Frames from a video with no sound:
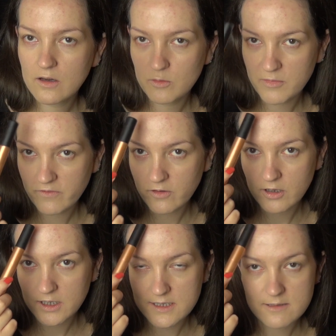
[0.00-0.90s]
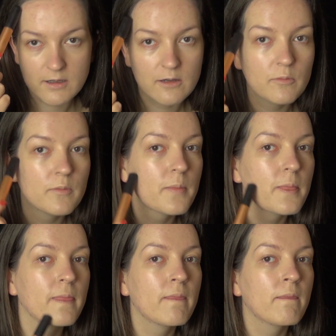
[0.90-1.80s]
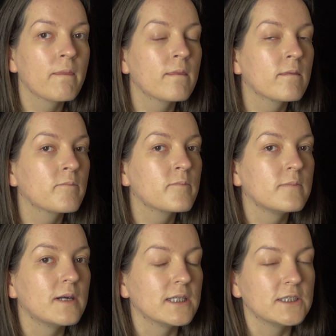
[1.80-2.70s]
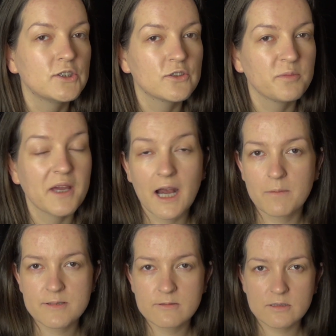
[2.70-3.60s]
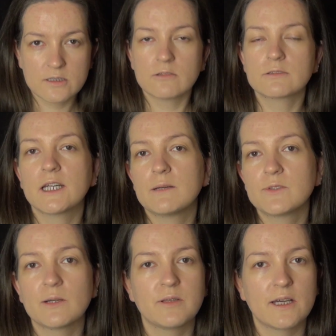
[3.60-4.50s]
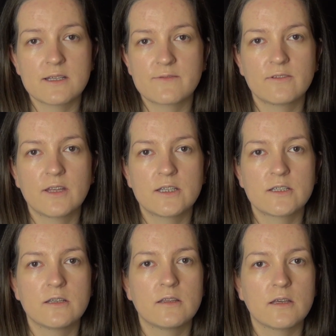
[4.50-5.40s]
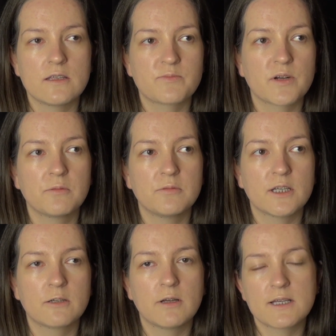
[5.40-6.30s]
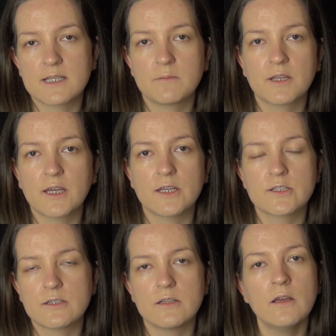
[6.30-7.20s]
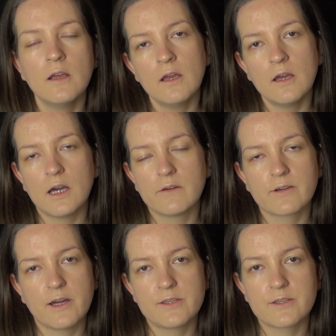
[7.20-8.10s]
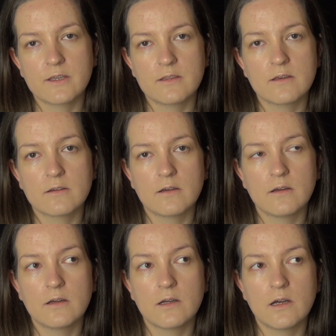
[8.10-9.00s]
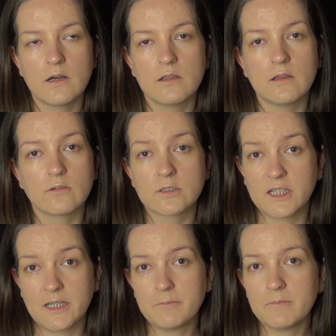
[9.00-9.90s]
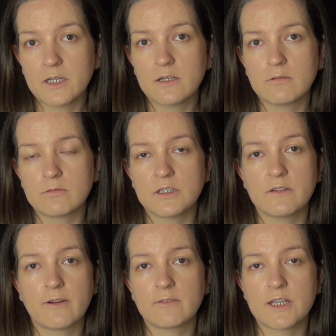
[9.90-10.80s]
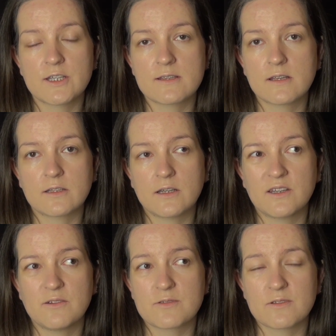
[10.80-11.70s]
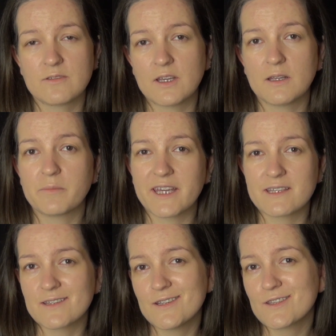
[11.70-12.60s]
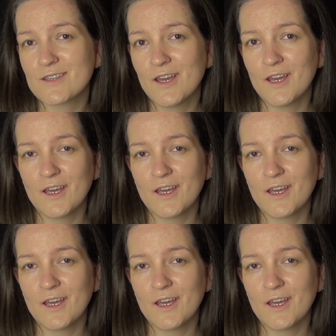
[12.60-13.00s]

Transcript: On my forehead as well. It took me absolutely no time to apply this foundation. It's probably the quickest application I've had in a long time, including the foundations that I use on a daily basis.